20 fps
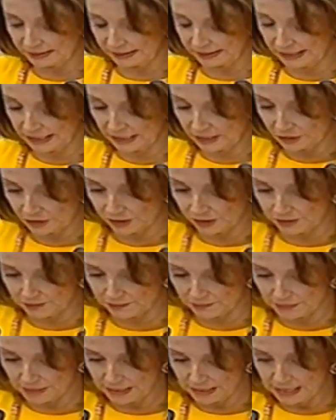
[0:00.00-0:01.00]
delegation.
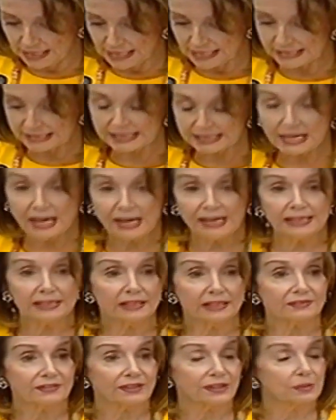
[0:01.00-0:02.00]
A
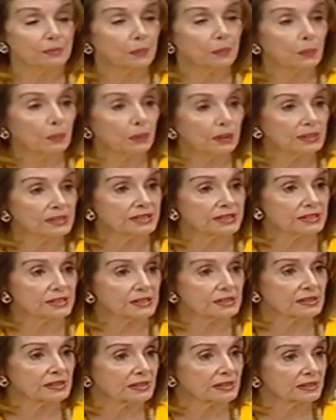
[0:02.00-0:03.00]
sign of the
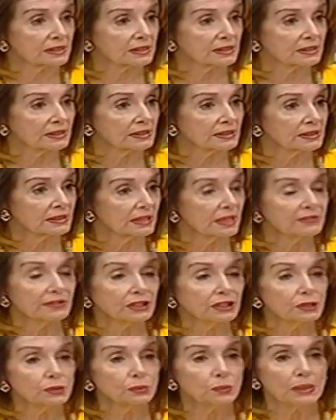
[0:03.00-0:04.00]
importance of
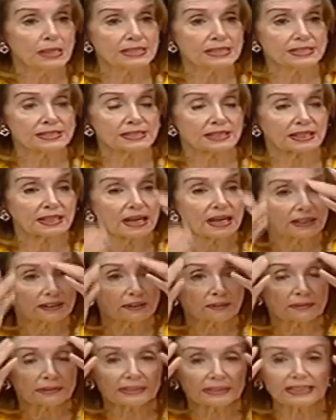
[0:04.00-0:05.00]
the
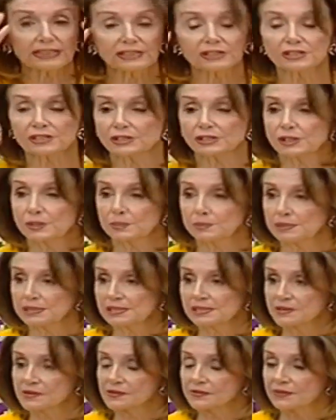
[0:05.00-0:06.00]
U.S.-Ghana relationship
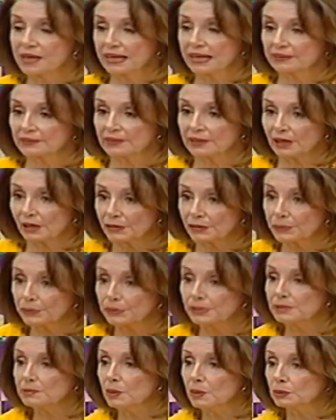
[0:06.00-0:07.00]
is the fact that our
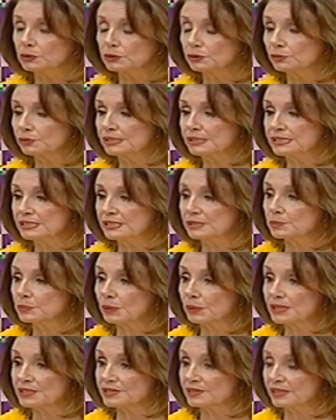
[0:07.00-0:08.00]
three most recent
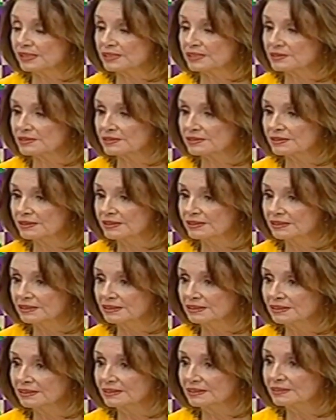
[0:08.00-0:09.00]
presidents
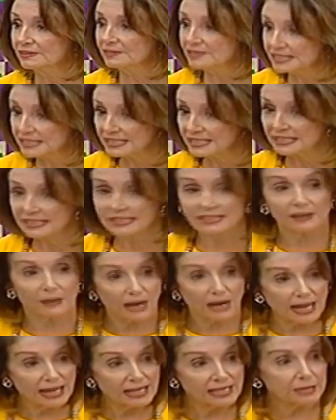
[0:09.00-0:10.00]
visited
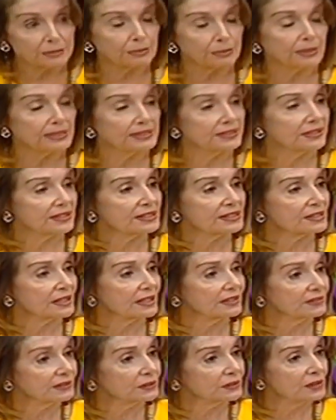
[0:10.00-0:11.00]
here as
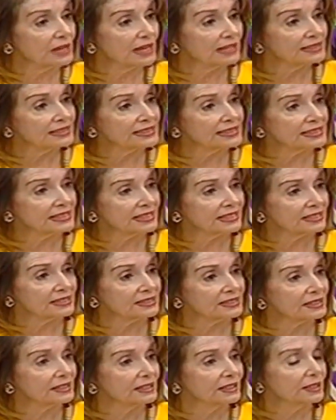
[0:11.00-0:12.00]
President of the United
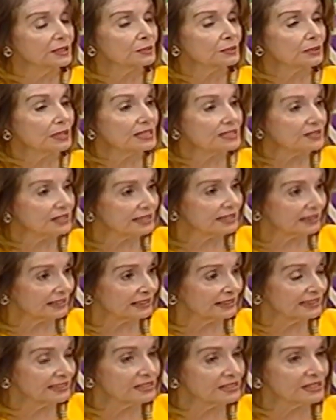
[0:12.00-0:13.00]
States.
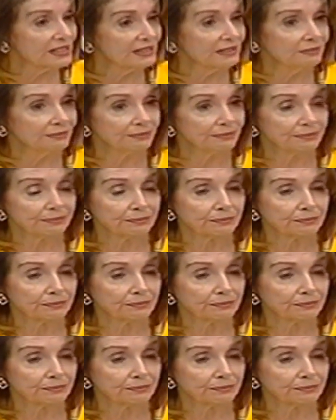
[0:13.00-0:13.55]
President Clinton,